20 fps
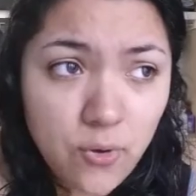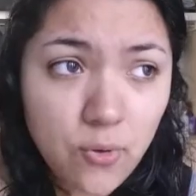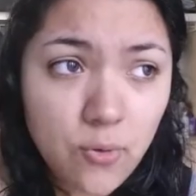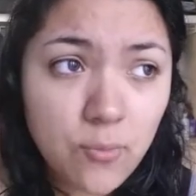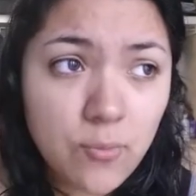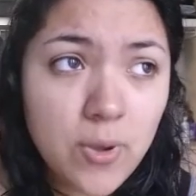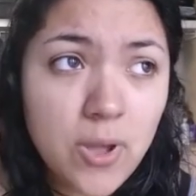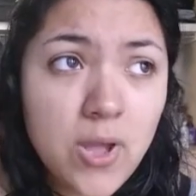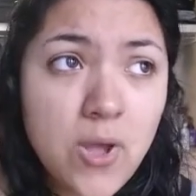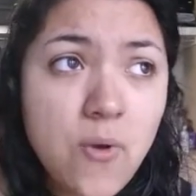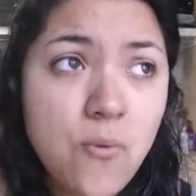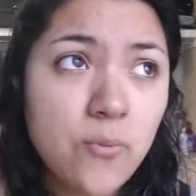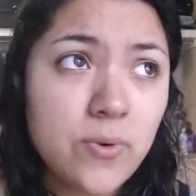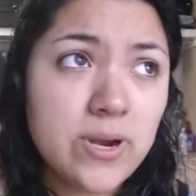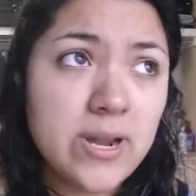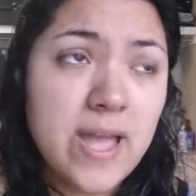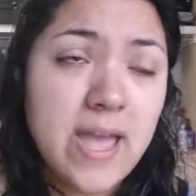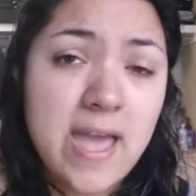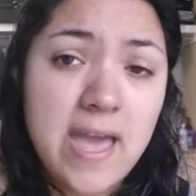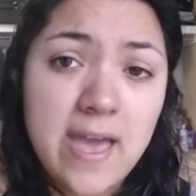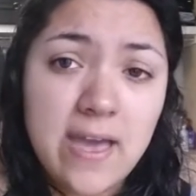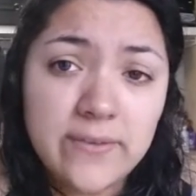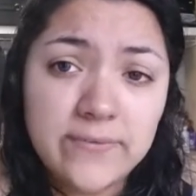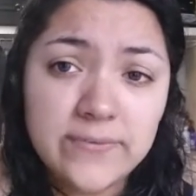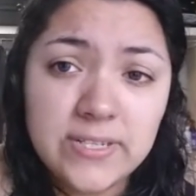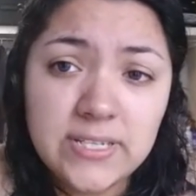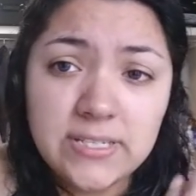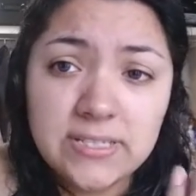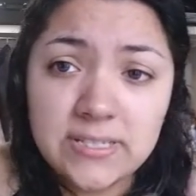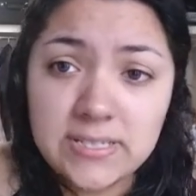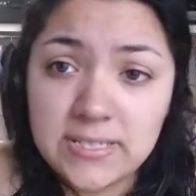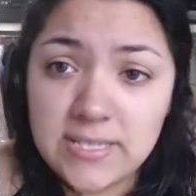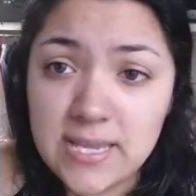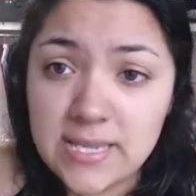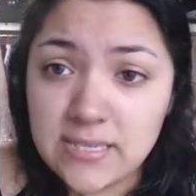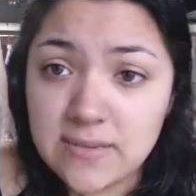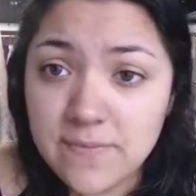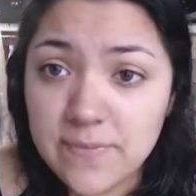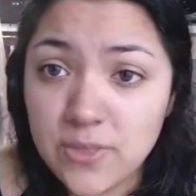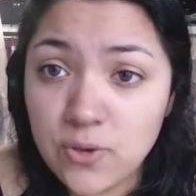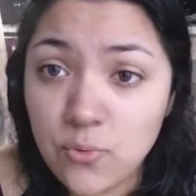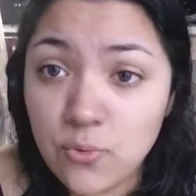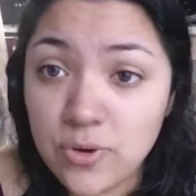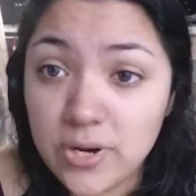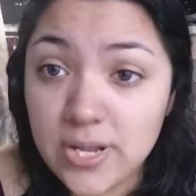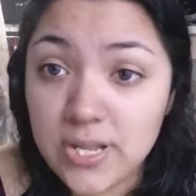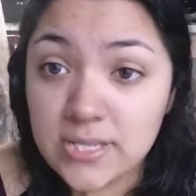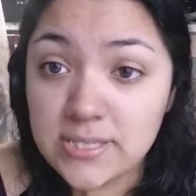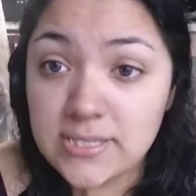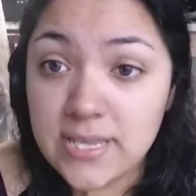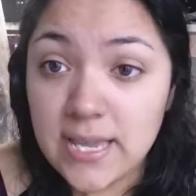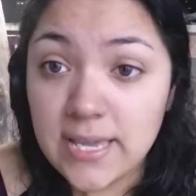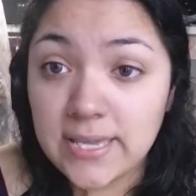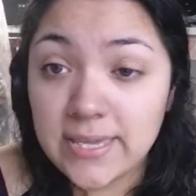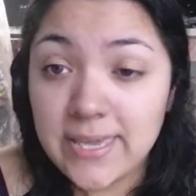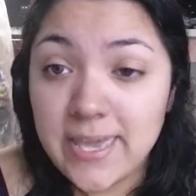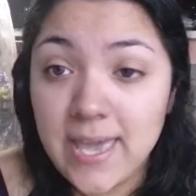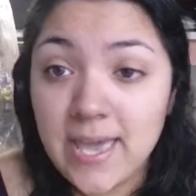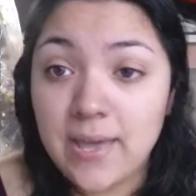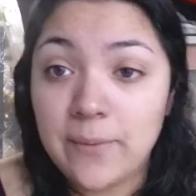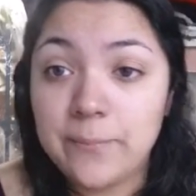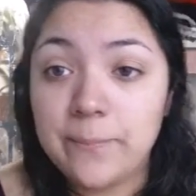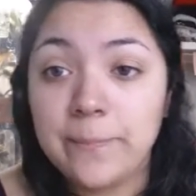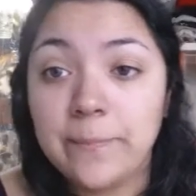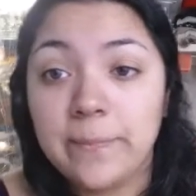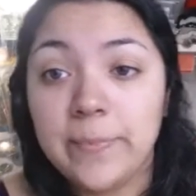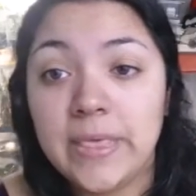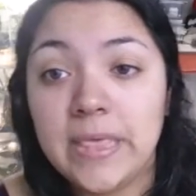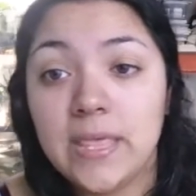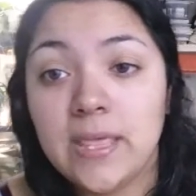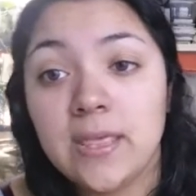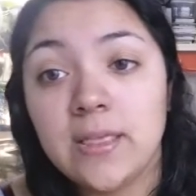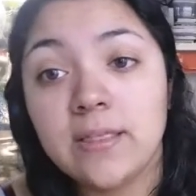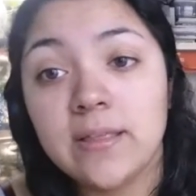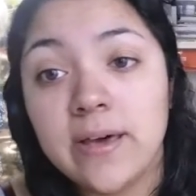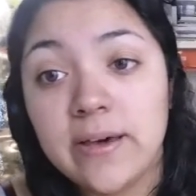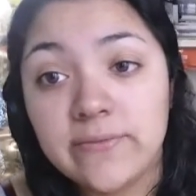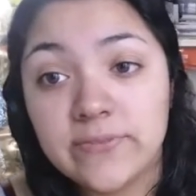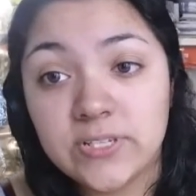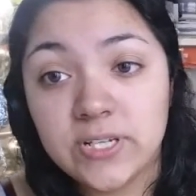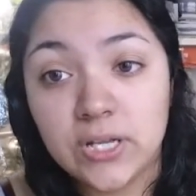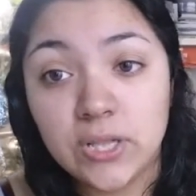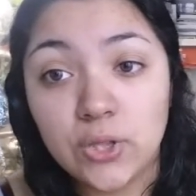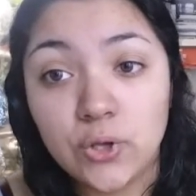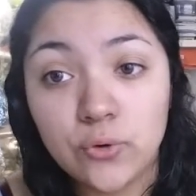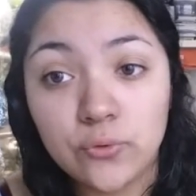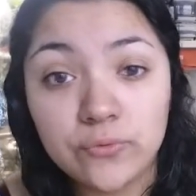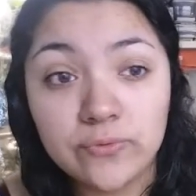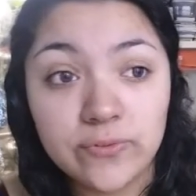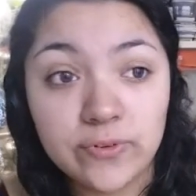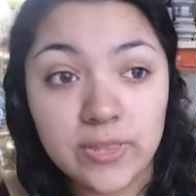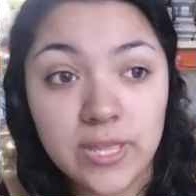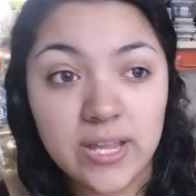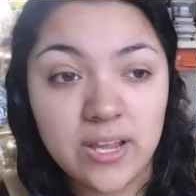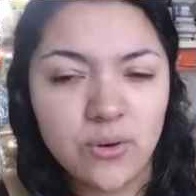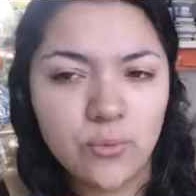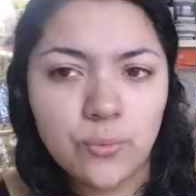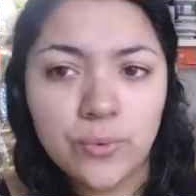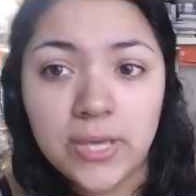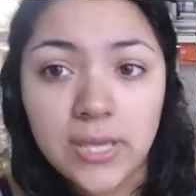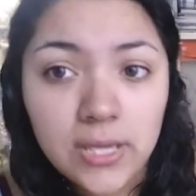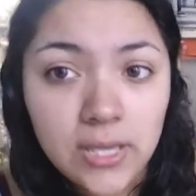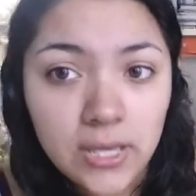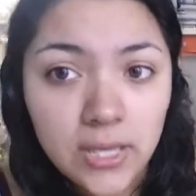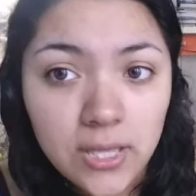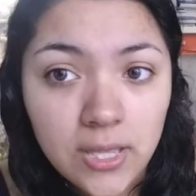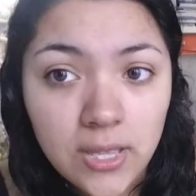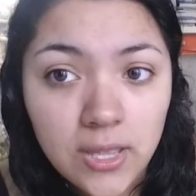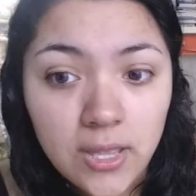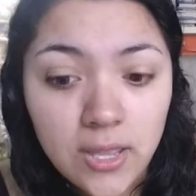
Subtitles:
home where I have needed to take some of the orchids that can't be left alone for like a week,